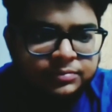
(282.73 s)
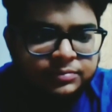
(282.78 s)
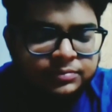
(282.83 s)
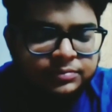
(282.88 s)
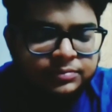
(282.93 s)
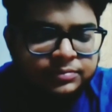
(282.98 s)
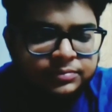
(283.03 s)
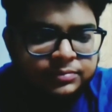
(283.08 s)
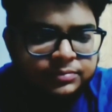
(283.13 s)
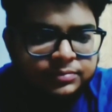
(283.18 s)

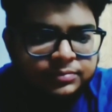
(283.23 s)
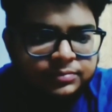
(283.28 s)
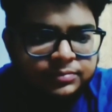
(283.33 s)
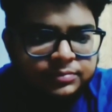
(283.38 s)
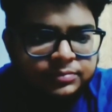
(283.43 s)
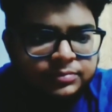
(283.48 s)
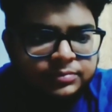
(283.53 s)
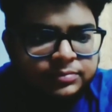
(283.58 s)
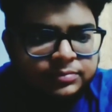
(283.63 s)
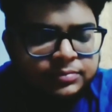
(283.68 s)

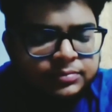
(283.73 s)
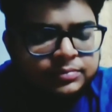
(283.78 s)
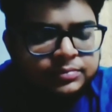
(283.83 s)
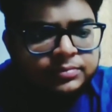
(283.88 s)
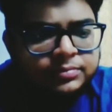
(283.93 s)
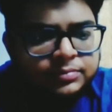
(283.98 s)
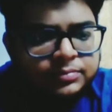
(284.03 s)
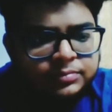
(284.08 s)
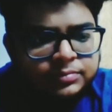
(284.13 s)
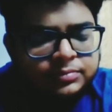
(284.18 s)

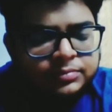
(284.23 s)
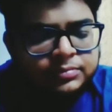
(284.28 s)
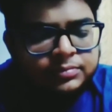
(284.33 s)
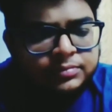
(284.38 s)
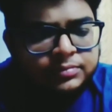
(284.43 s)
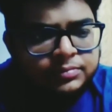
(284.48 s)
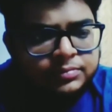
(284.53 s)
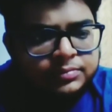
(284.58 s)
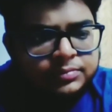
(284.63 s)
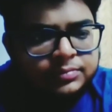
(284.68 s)

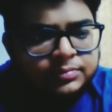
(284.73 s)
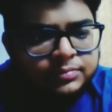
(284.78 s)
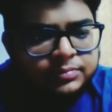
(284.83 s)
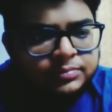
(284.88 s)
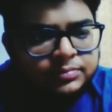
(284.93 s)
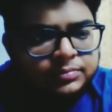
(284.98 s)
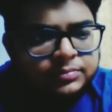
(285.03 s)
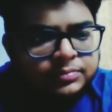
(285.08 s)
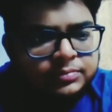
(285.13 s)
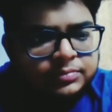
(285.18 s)

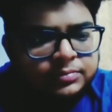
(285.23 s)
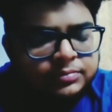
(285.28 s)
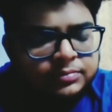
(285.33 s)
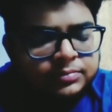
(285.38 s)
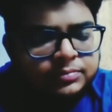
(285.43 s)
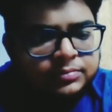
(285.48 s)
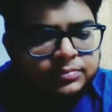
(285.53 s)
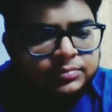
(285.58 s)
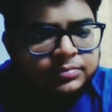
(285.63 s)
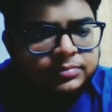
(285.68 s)

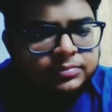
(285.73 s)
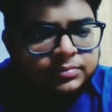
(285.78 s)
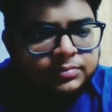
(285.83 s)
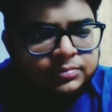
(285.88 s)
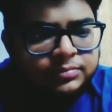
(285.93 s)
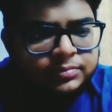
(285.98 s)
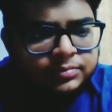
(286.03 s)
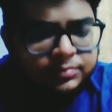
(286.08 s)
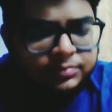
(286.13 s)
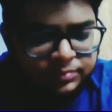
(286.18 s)

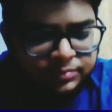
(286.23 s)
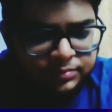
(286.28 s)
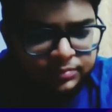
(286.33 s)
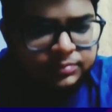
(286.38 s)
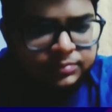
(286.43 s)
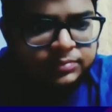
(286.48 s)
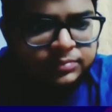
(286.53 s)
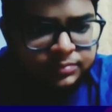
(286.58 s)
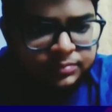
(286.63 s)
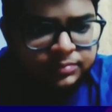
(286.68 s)

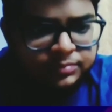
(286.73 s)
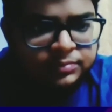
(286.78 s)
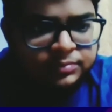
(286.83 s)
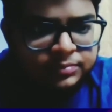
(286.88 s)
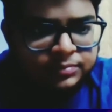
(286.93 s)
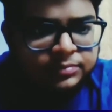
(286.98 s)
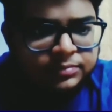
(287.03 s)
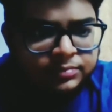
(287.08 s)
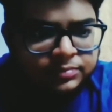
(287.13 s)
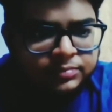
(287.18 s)
The person shown says nothing.